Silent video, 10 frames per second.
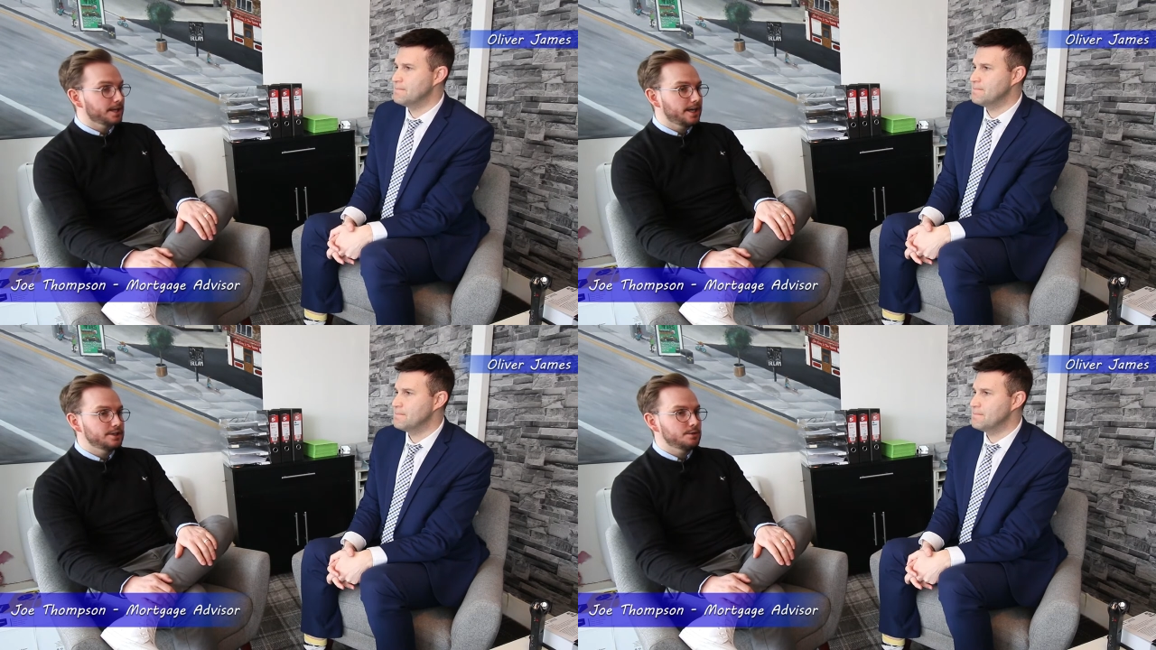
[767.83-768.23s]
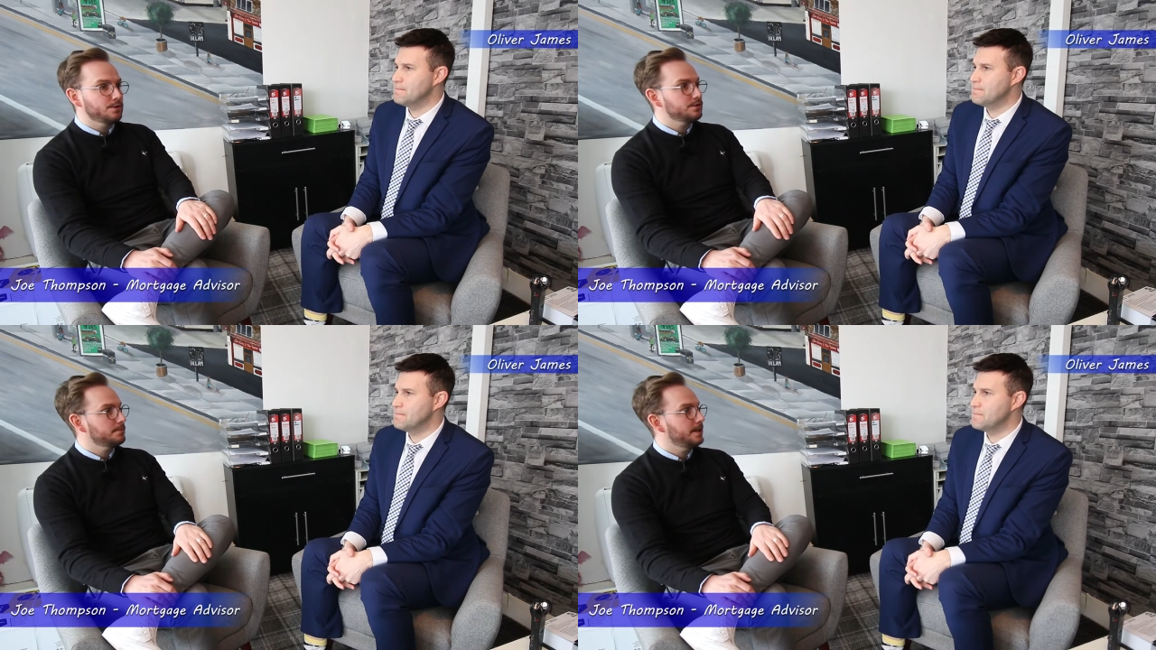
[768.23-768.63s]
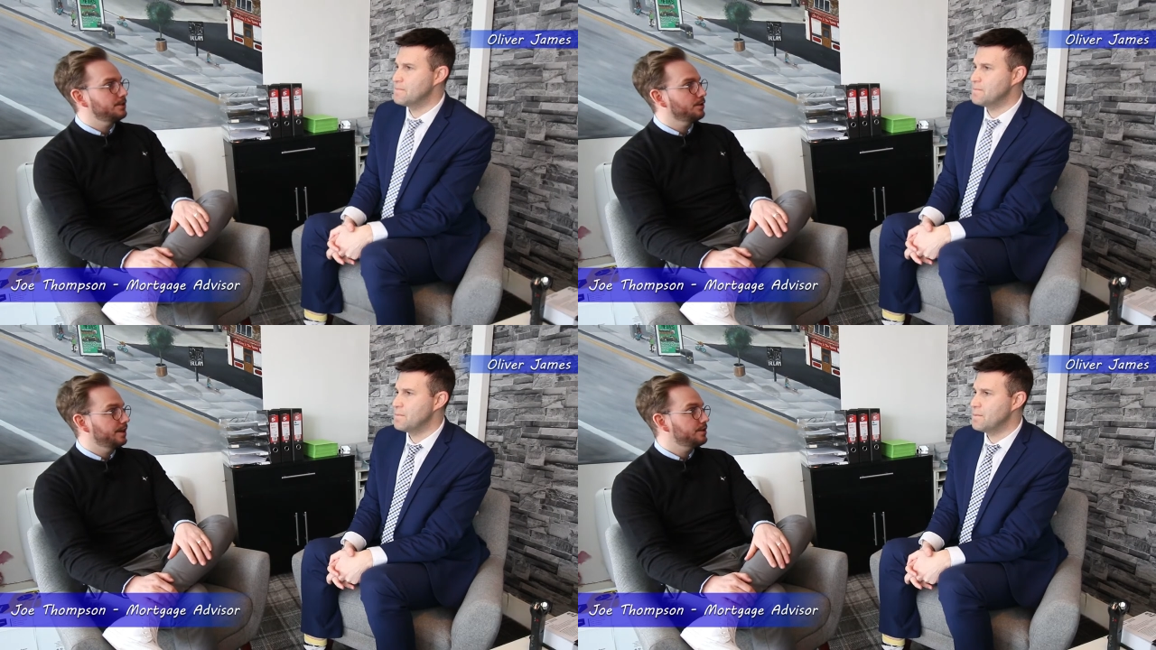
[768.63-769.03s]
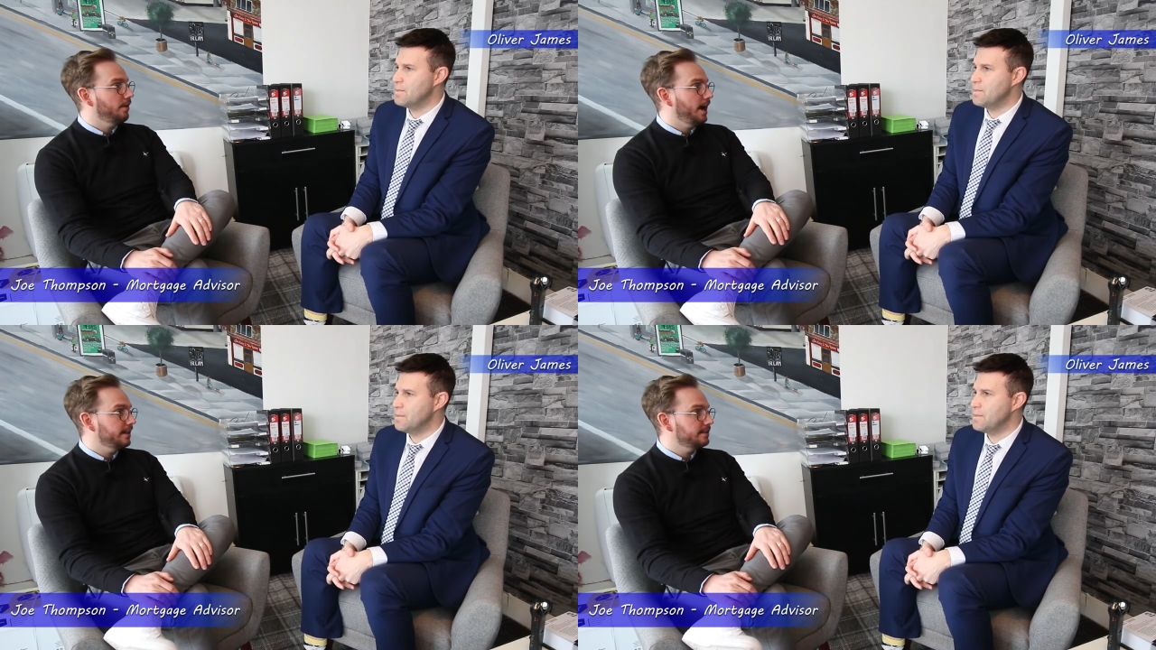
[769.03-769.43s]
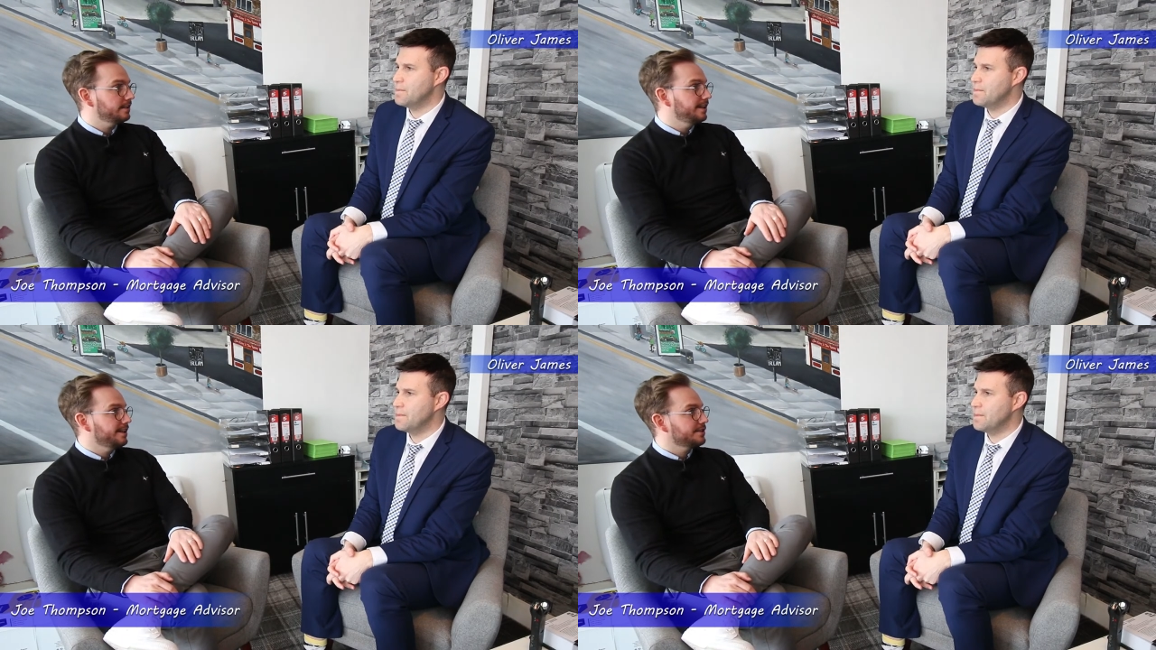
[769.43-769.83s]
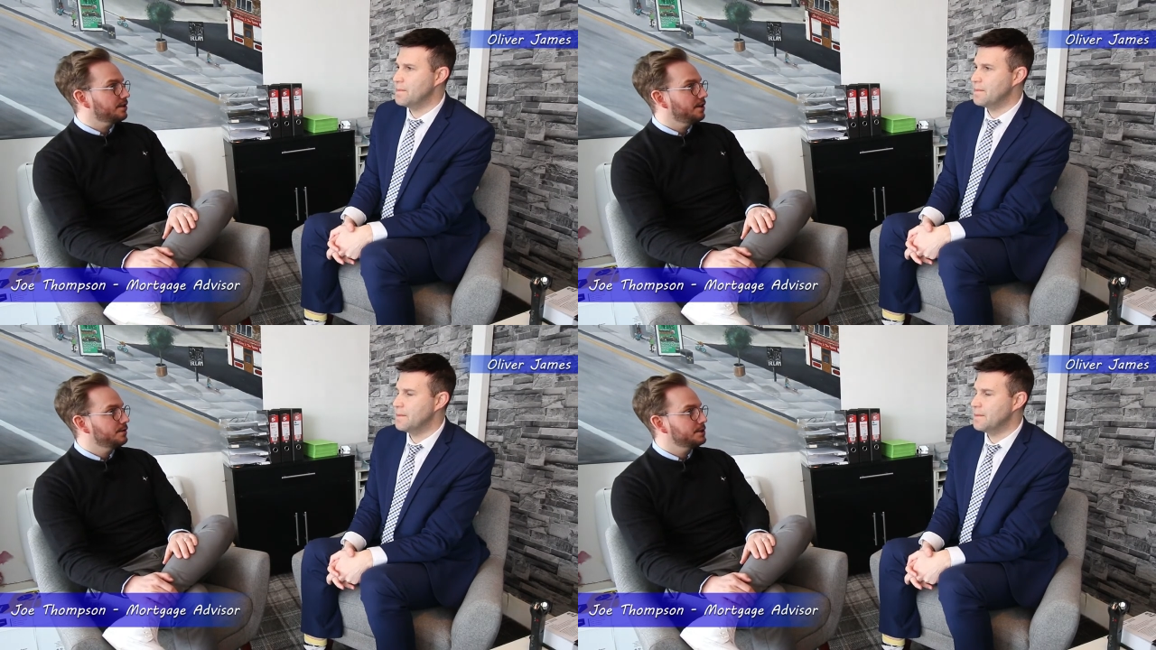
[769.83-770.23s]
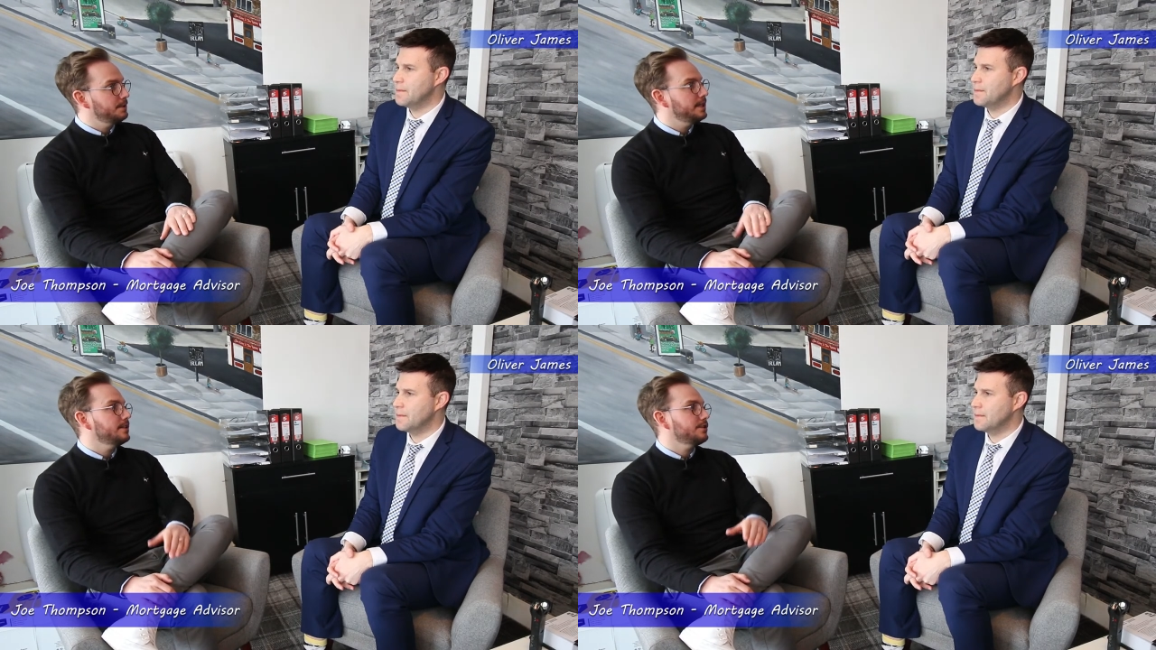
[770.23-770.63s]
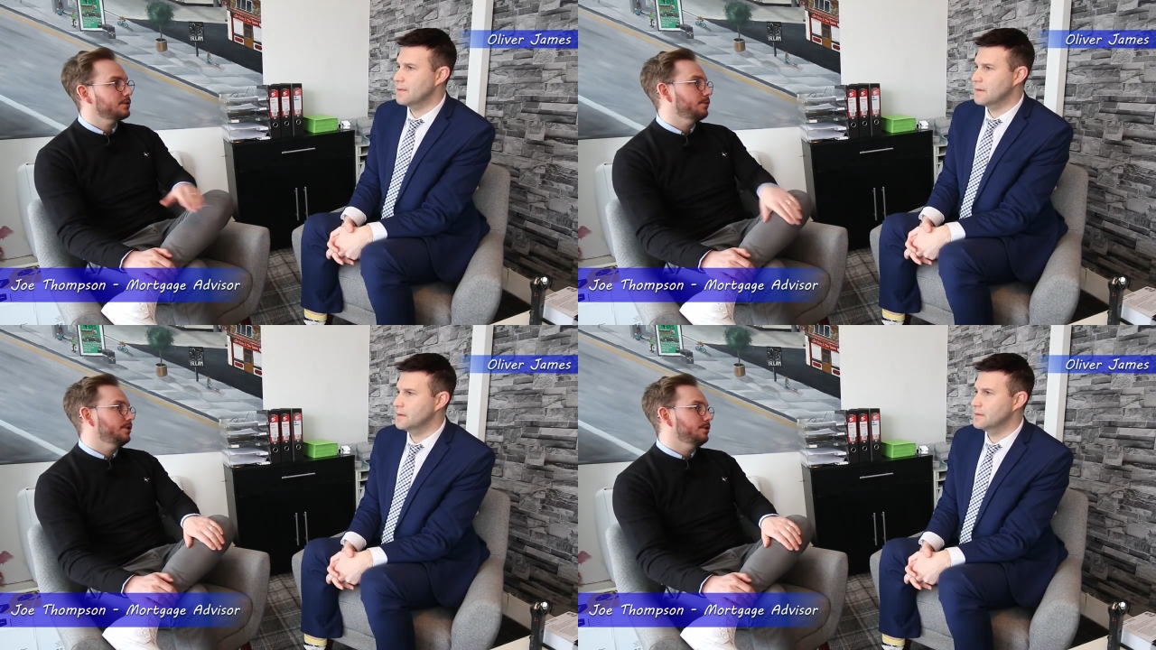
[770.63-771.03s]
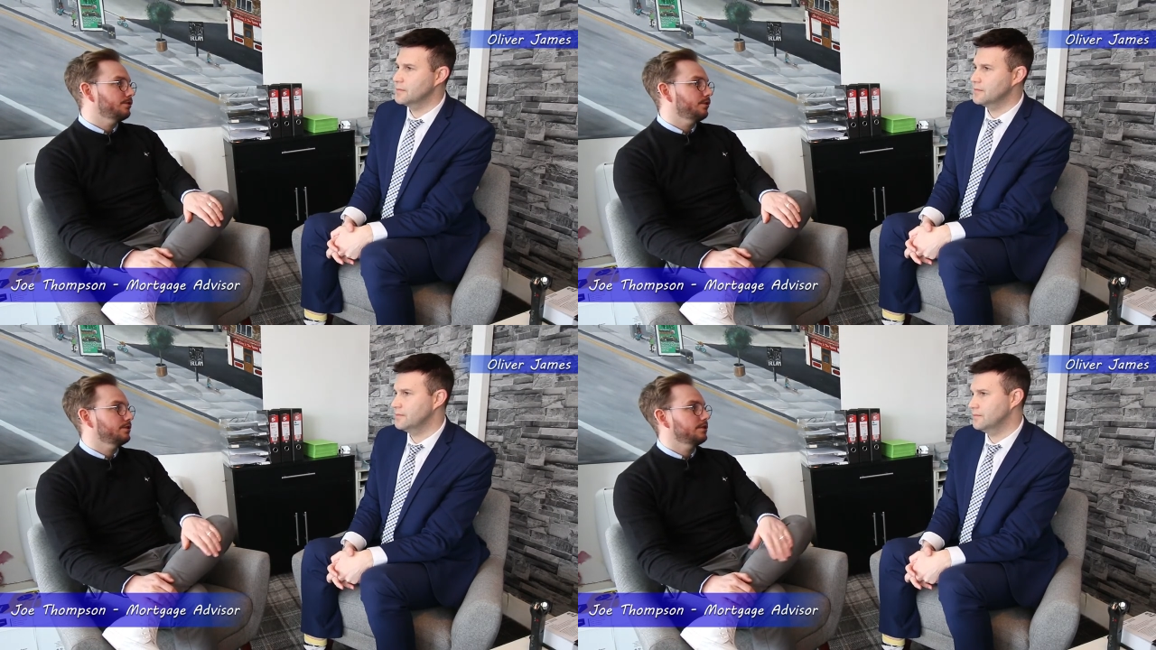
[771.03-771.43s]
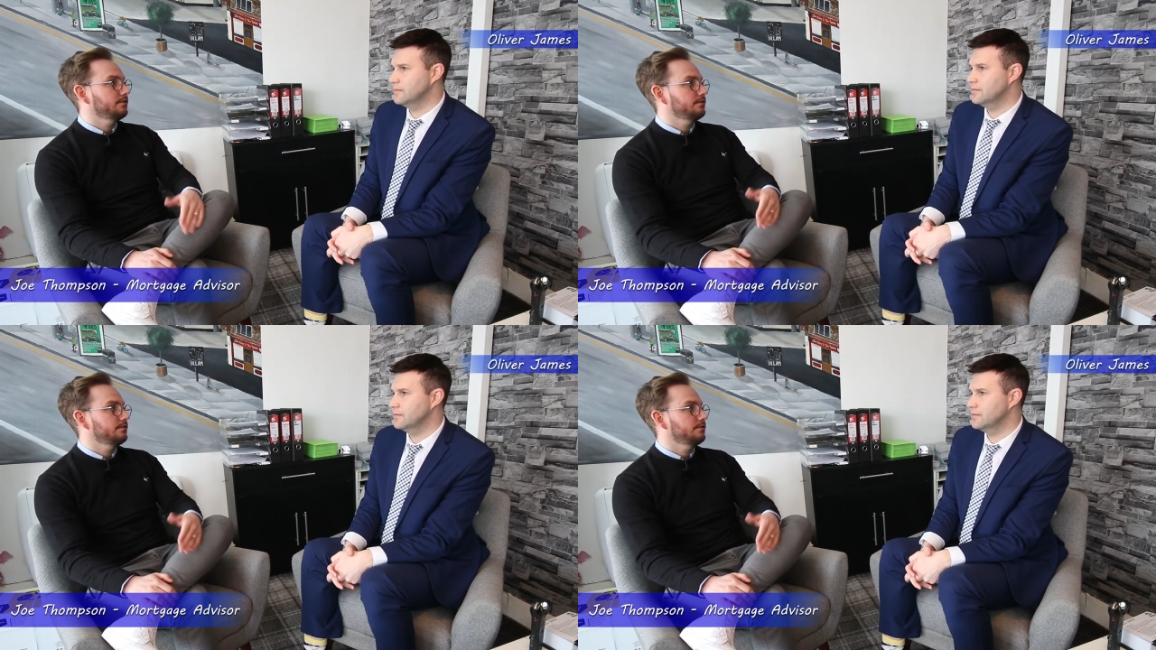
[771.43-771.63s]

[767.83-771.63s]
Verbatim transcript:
Speaker 1: And you want to make sure it's right. So speaking to someone you trust,